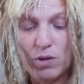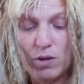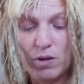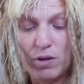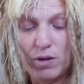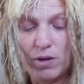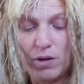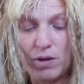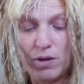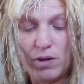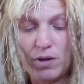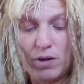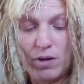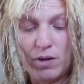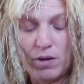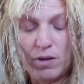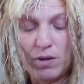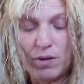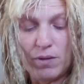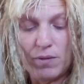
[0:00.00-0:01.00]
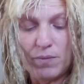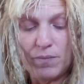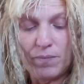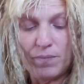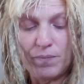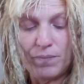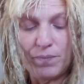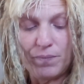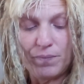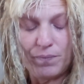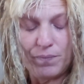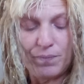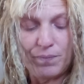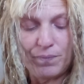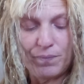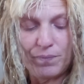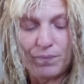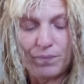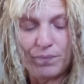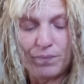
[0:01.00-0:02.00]

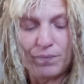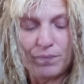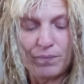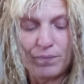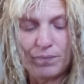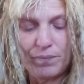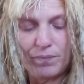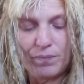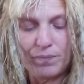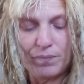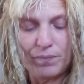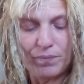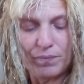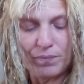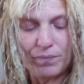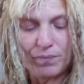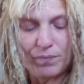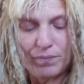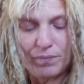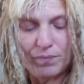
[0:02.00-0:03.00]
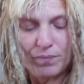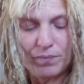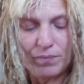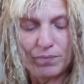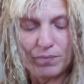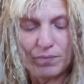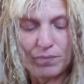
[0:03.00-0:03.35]
No one is speaking in this clip.